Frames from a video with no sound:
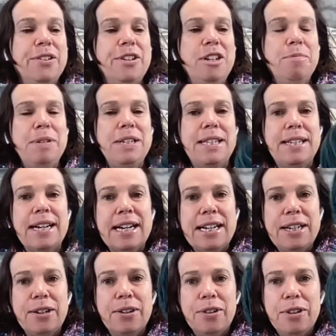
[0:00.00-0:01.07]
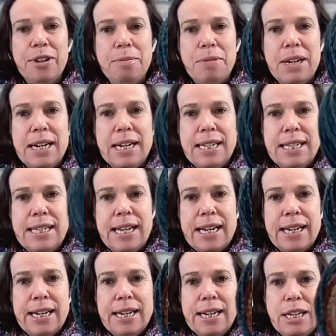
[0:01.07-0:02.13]
soon be starting on my
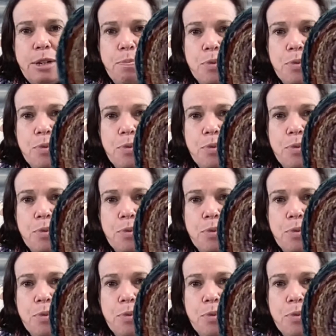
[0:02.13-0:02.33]
second